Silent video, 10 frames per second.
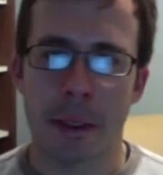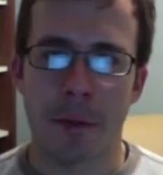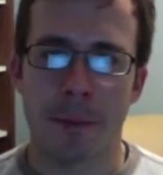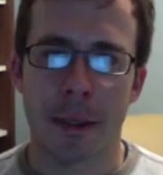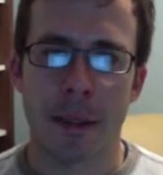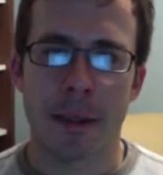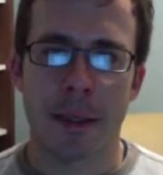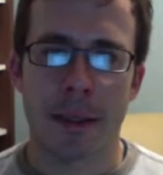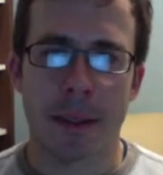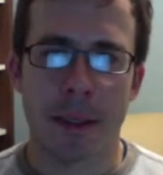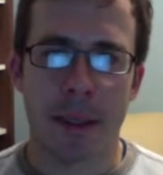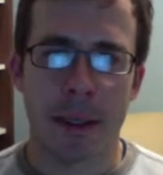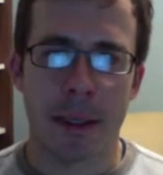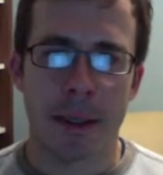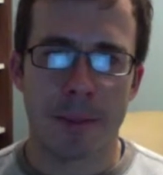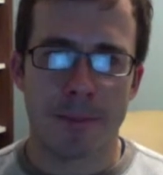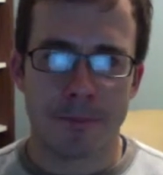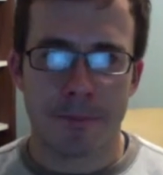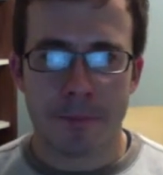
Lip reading: and really no bitterness,